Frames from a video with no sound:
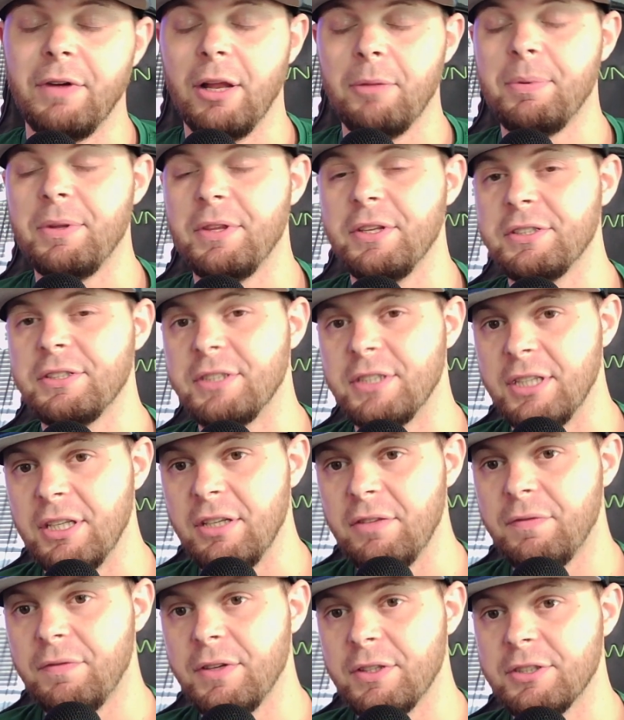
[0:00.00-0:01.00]
in this
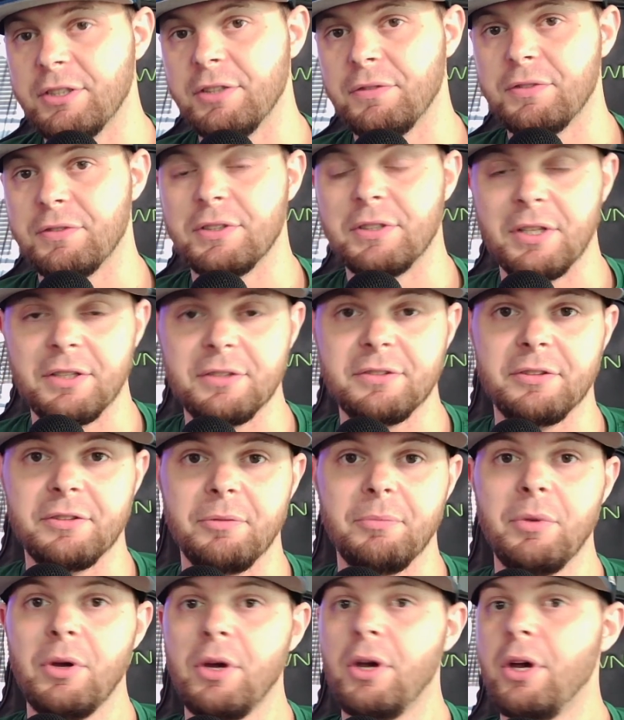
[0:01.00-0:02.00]
defensive
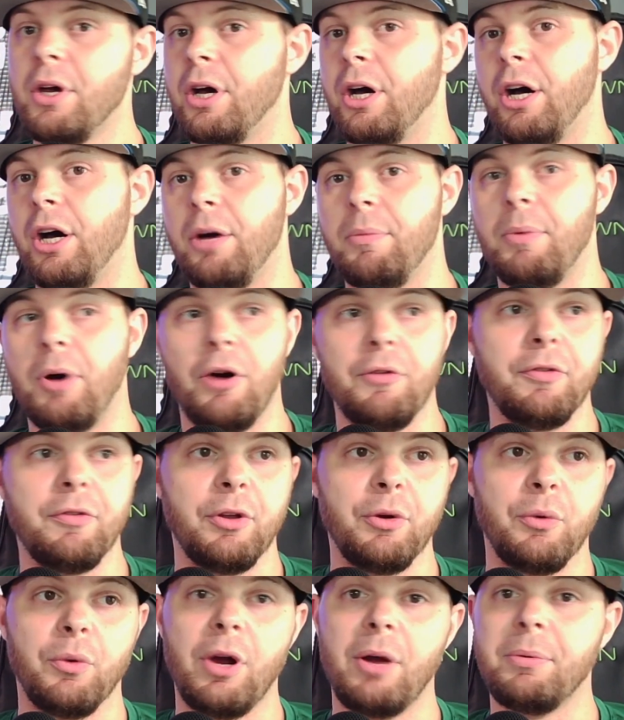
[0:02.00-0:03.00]
system. Hopefully
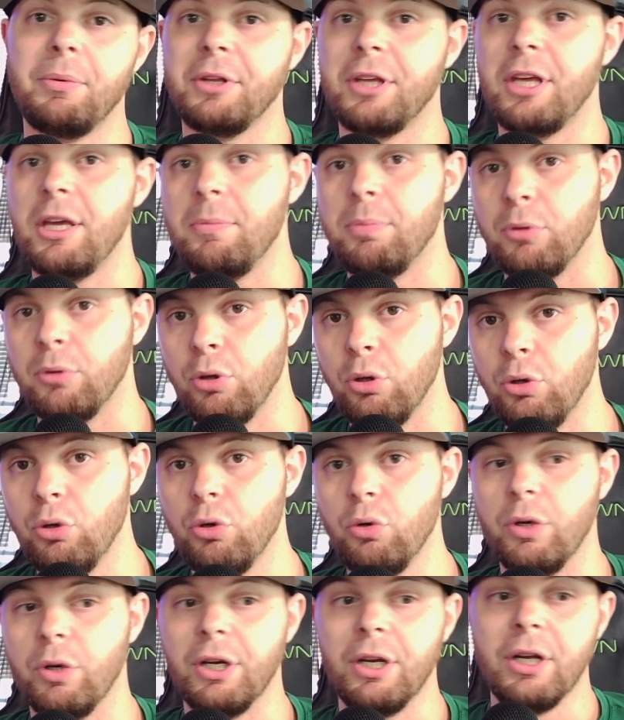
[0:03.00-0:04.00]
we're able to keep
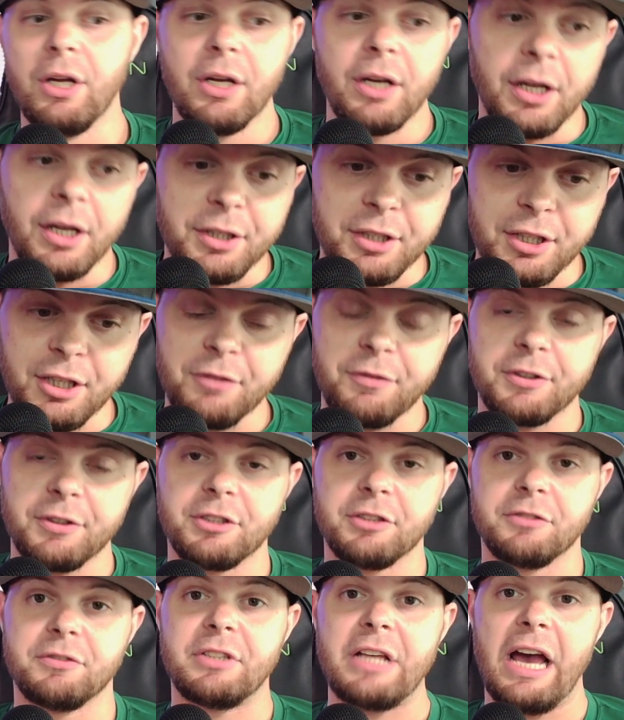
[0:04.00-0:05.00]
Lou and a
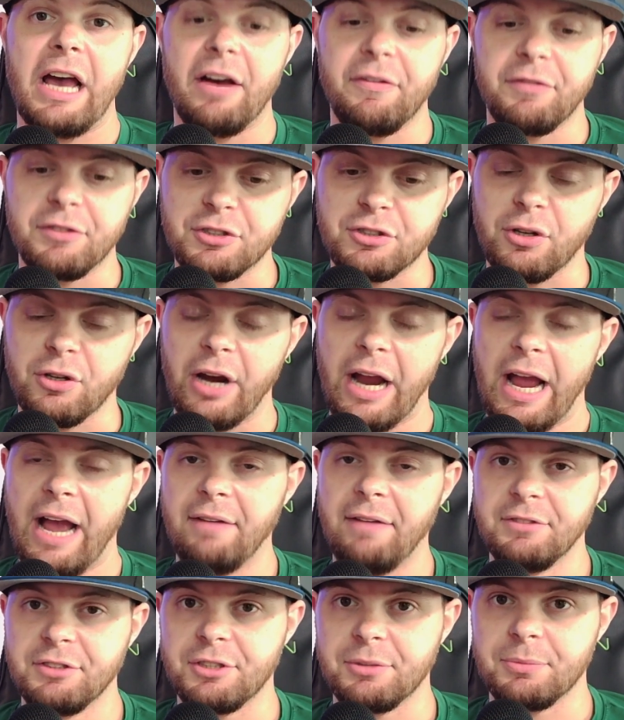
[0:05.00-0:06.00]
defensive staff and start
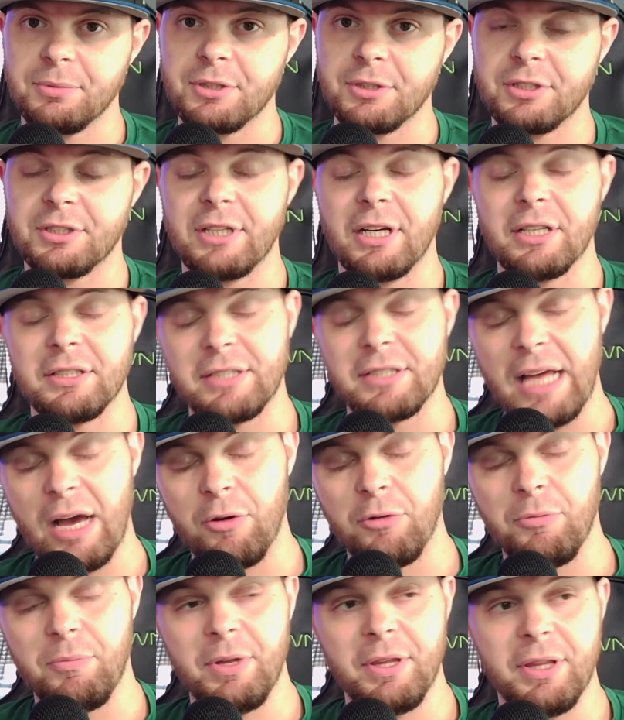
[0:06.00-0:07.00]
having some success. That
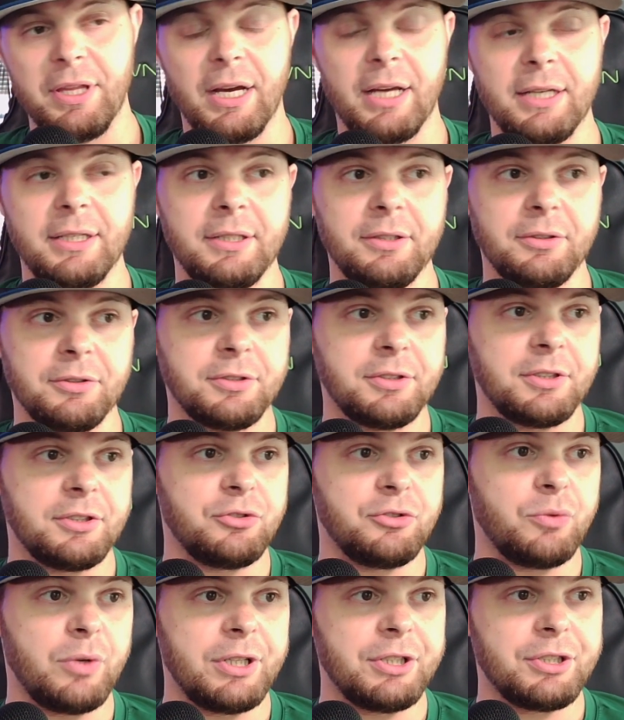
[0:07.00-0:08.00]
would be the ideal
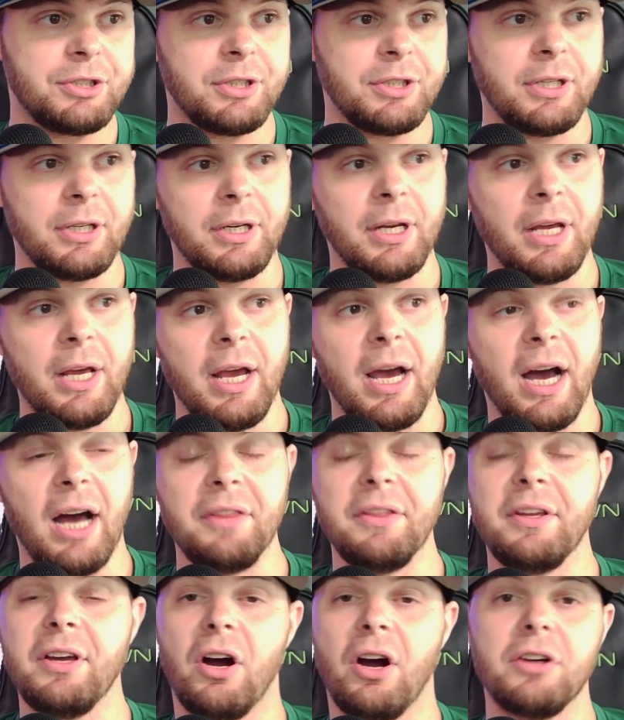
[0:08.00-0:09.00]
situation. And I
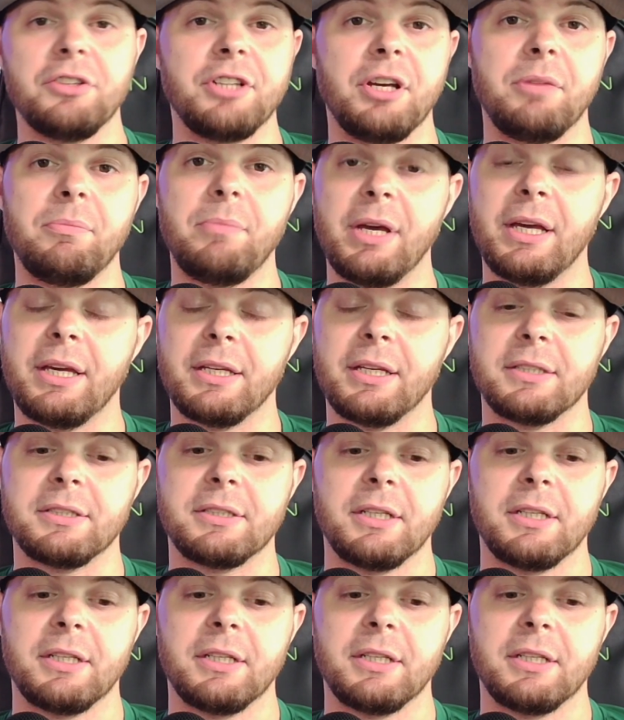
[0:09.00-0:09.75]
think RJ Mickens